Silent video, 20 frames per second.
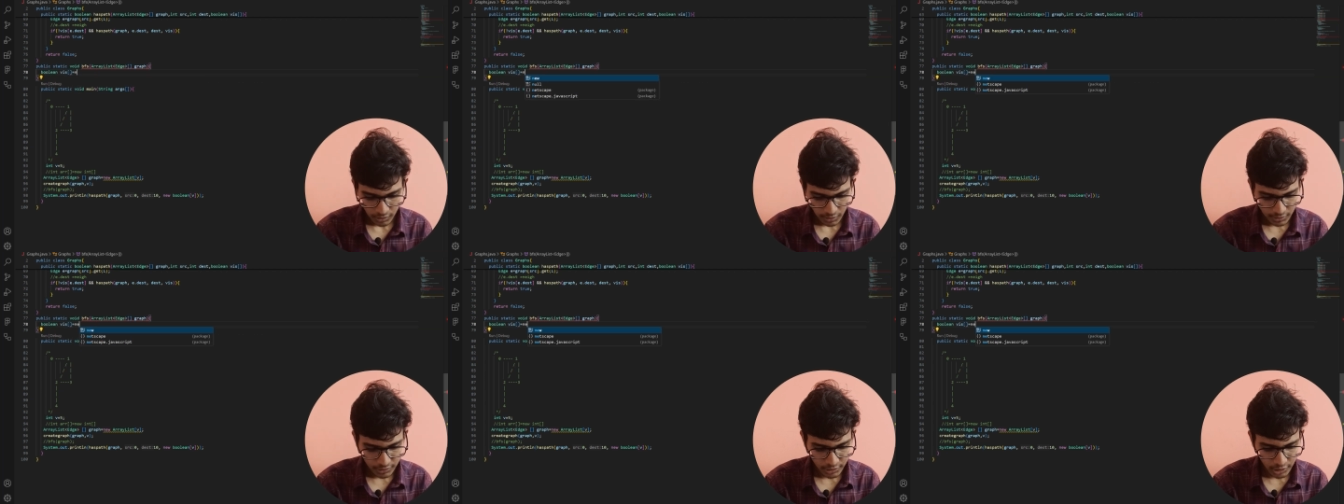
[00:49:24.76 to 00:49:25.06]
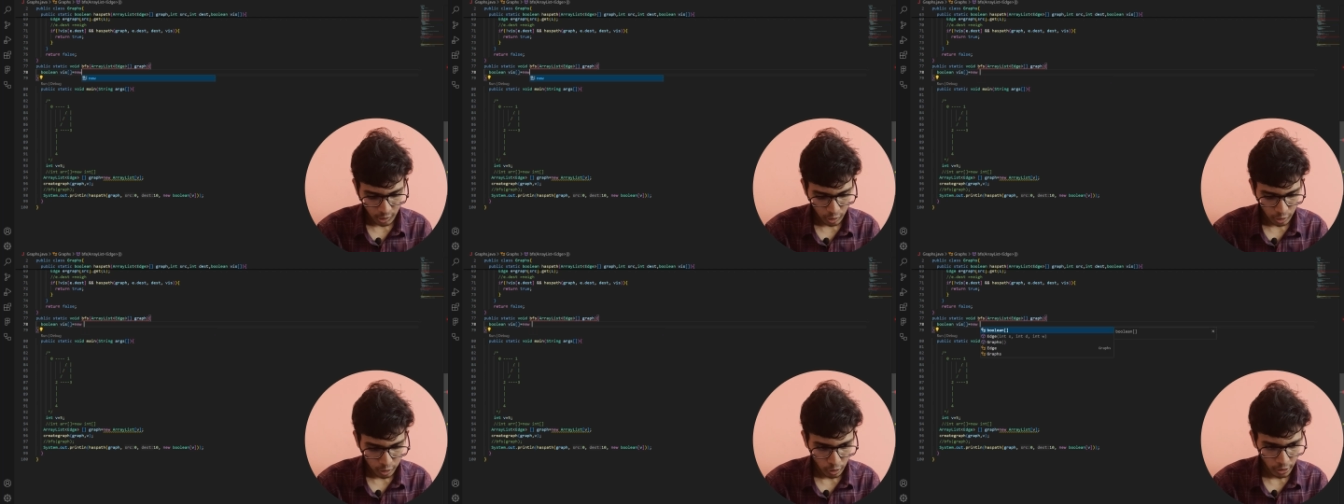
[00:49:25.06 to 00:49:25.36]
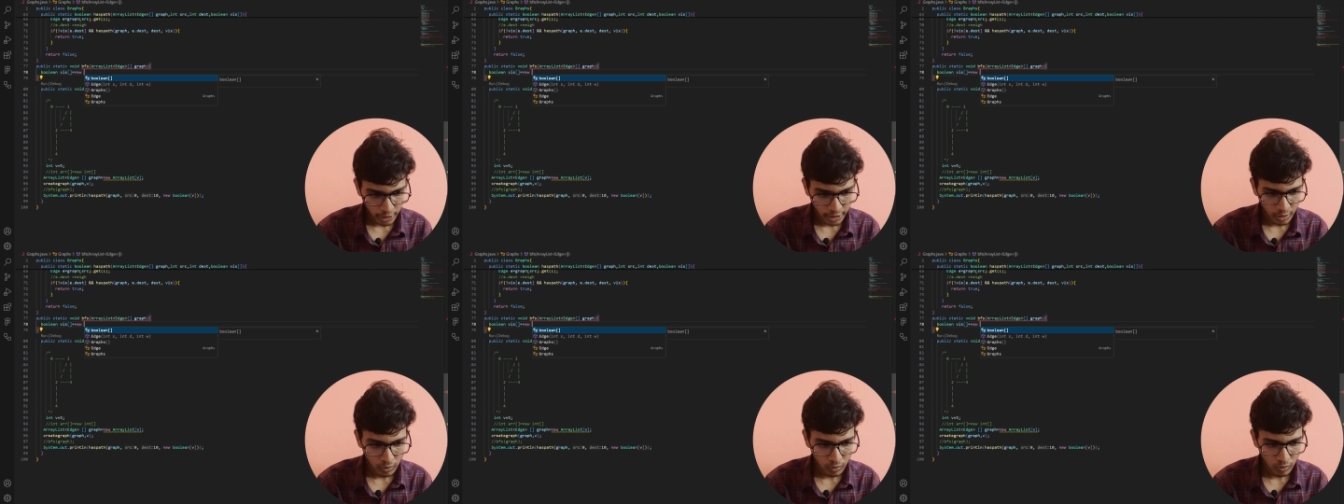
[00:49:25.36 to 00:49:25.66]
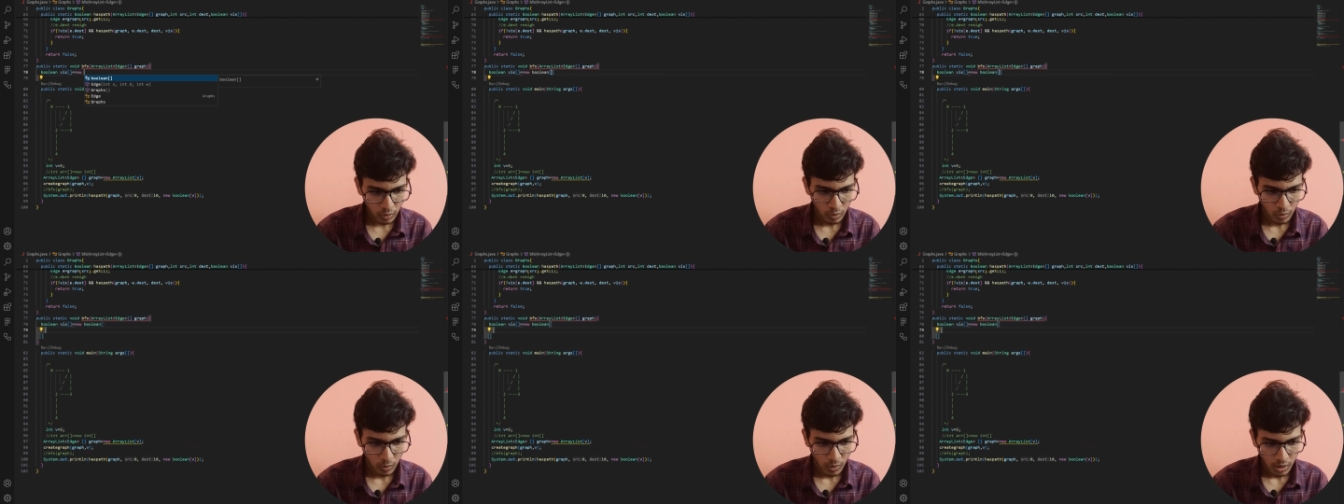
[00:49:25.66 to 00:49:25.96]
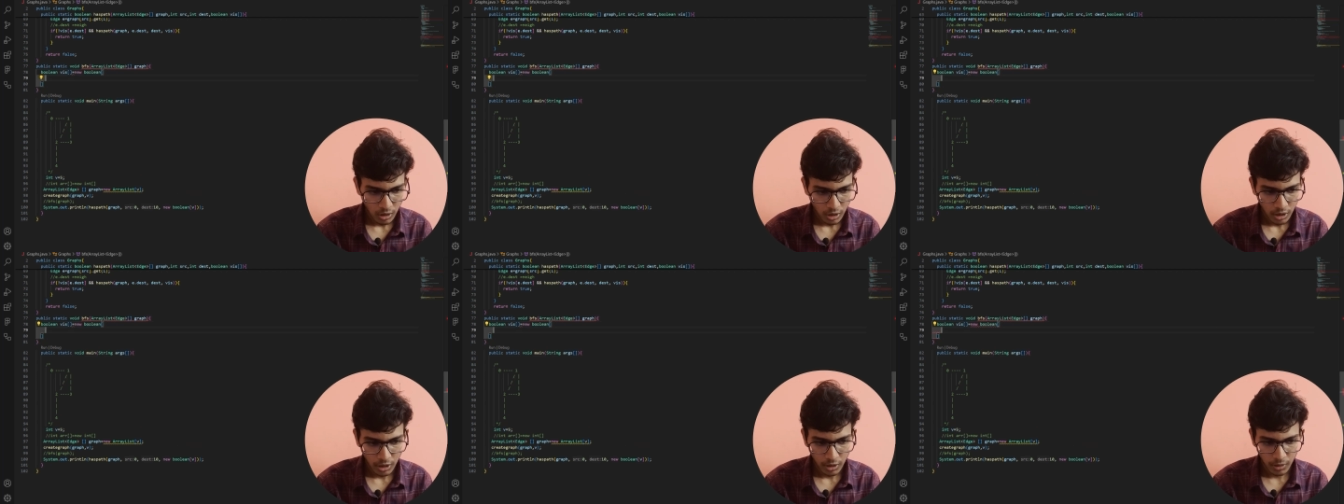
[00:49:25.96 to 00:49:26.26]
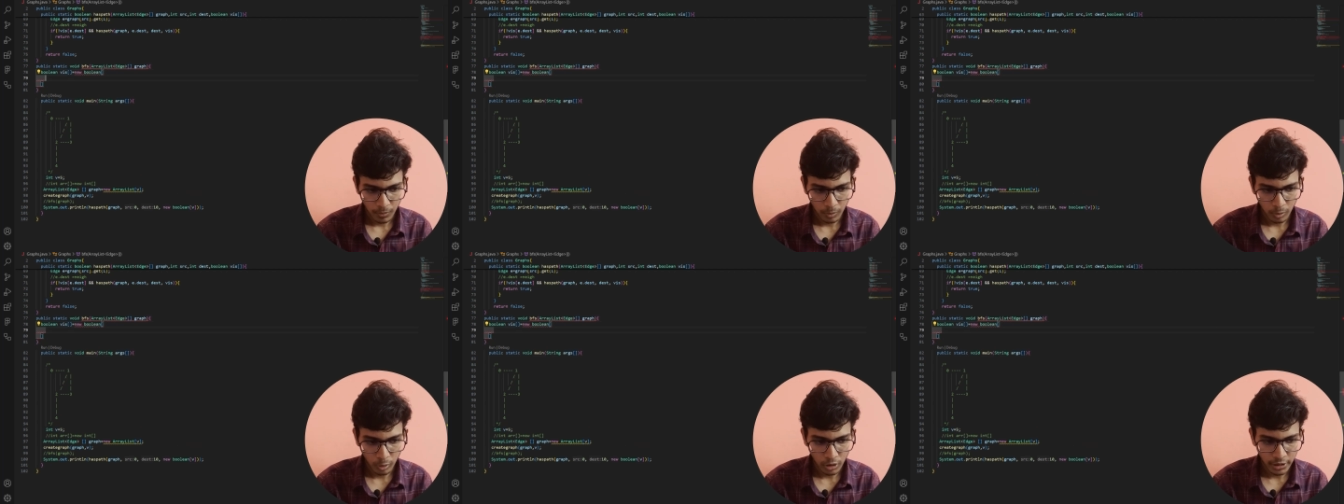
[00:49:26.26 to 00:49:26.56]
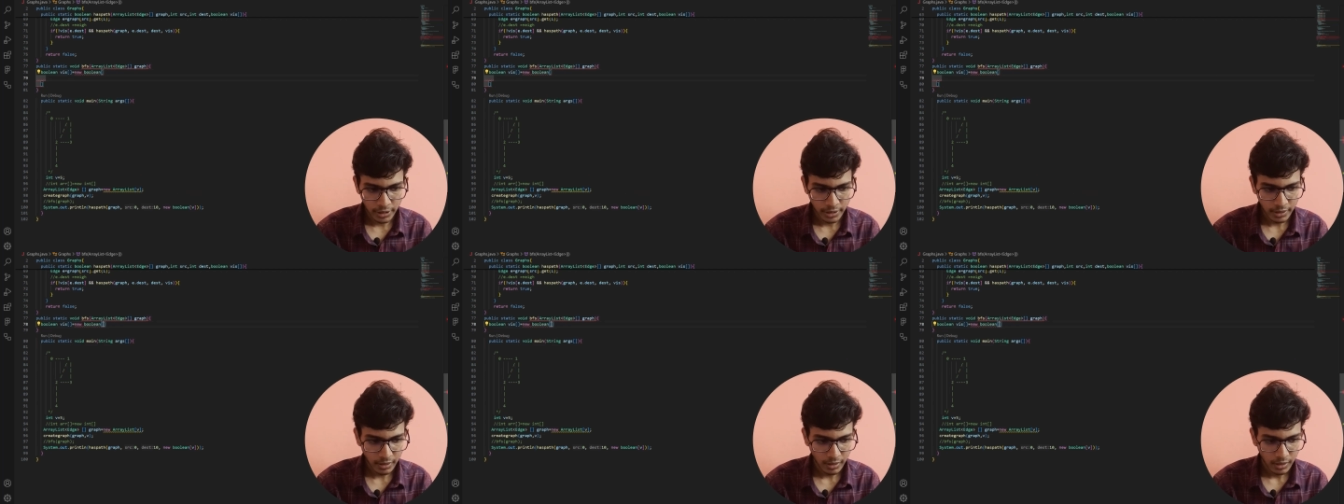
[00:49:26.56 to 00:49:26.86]
is equals to new
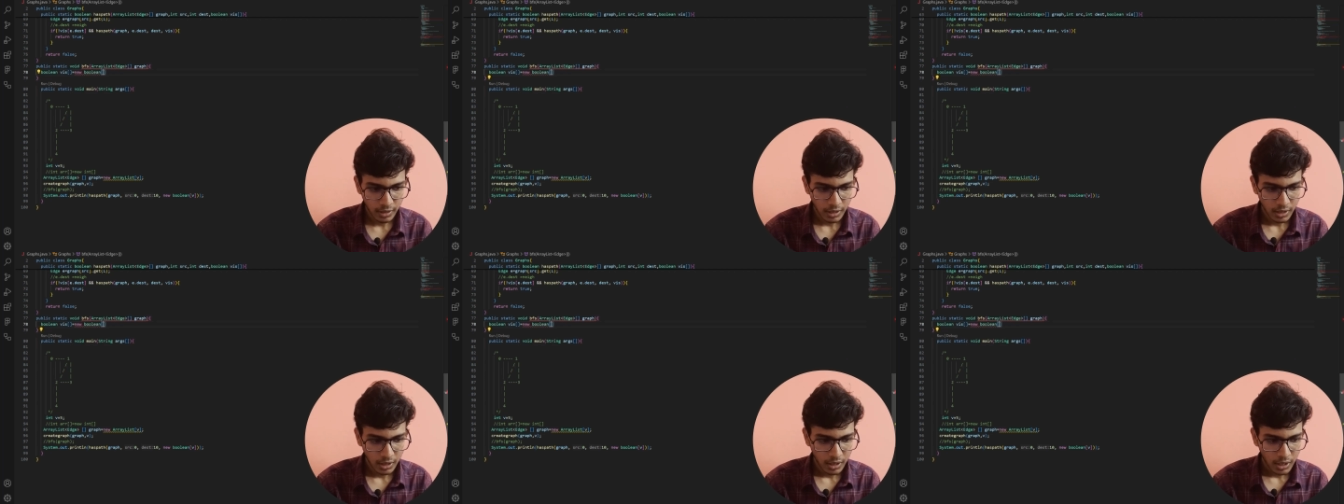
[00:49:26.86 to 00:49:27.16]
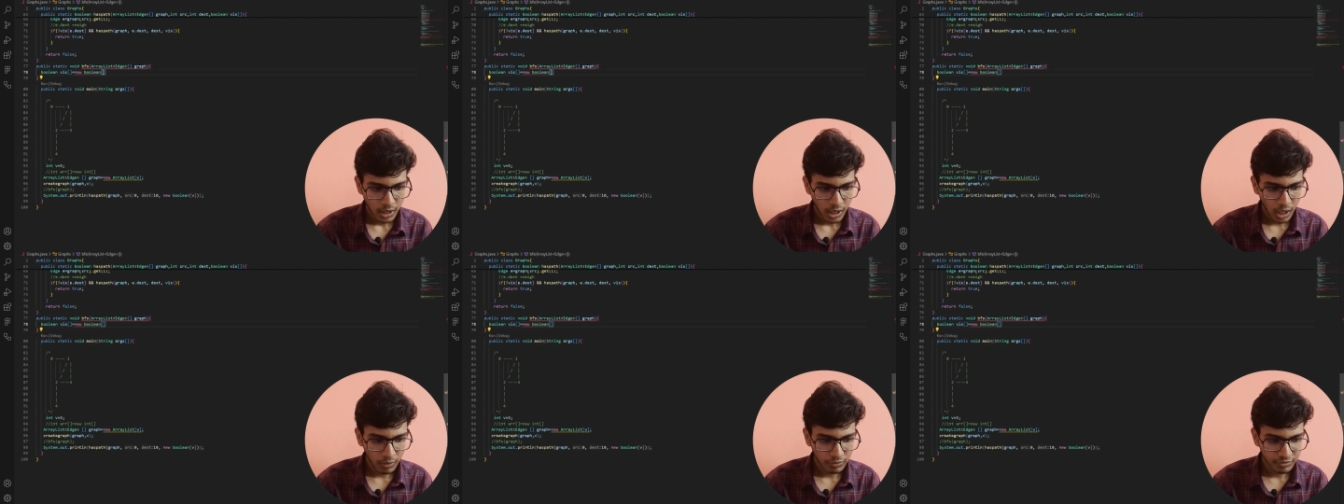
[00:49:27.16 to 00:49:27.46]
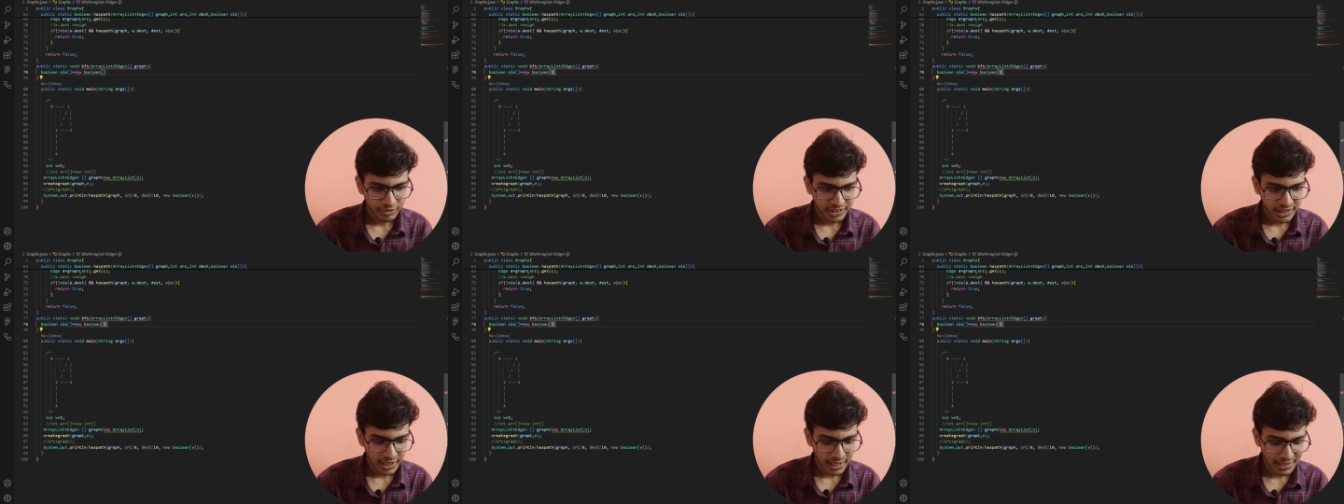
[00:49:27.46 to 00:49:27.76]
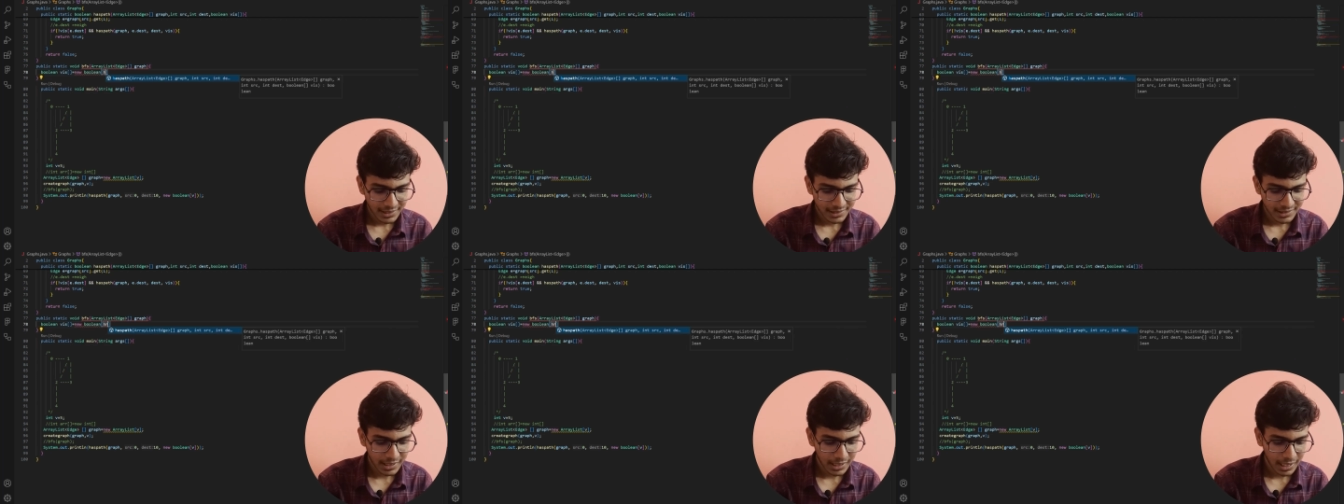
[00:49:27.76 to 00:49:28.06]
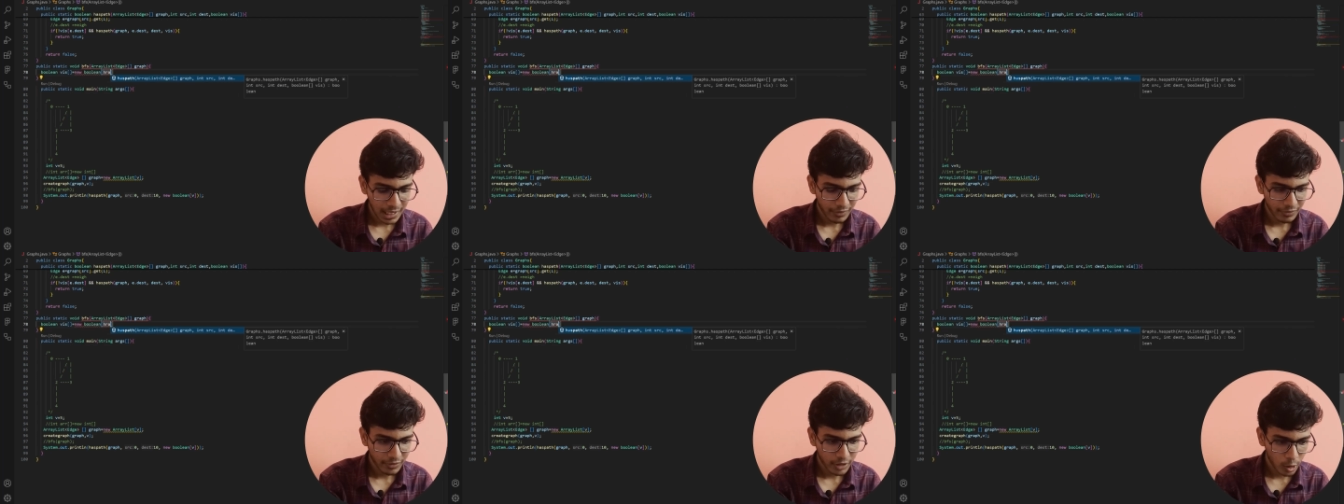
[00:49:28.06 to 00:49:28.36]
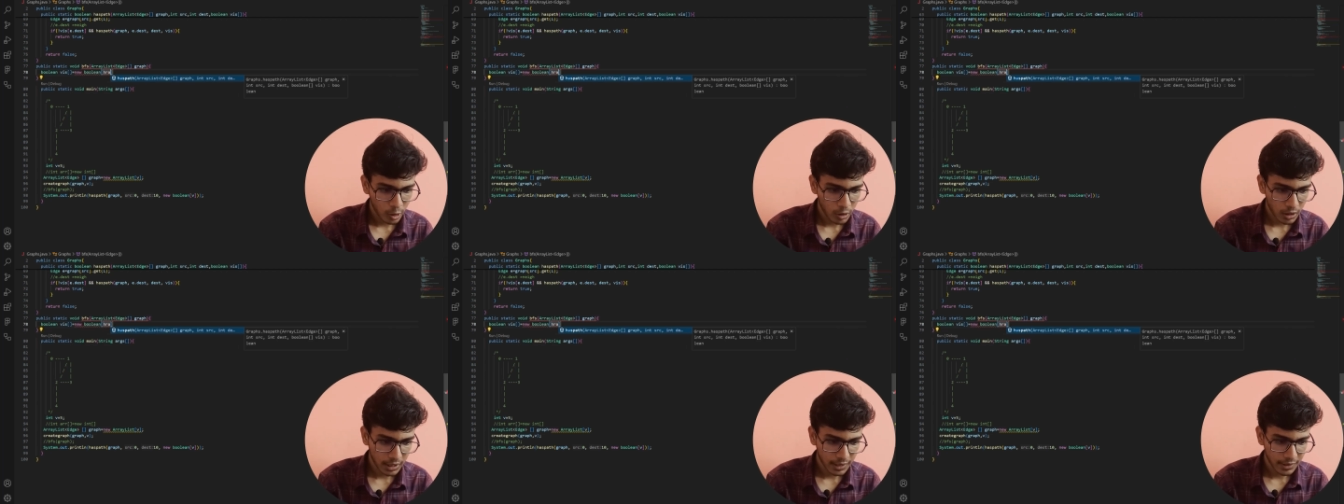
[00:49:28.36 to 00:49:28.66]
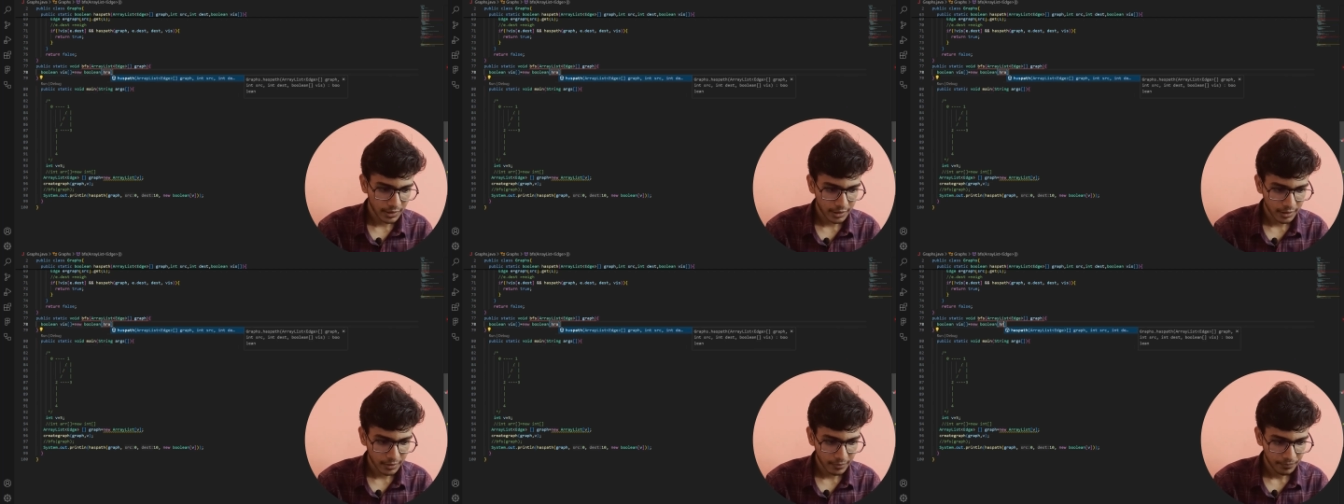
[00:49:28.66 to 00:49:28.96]
boolean of size graph dot
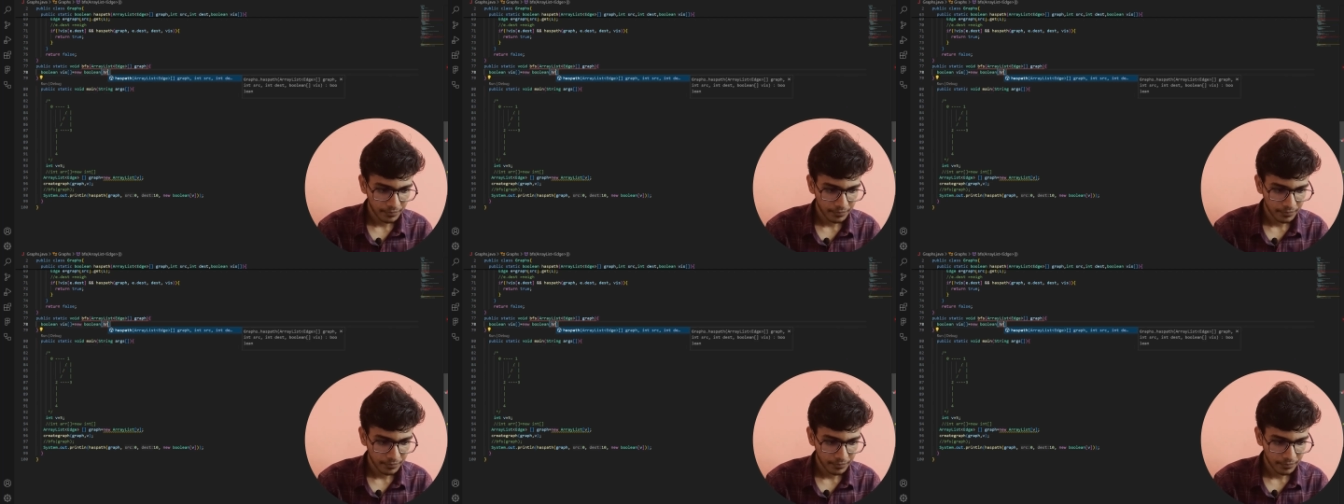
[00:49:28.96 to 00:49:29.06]
length,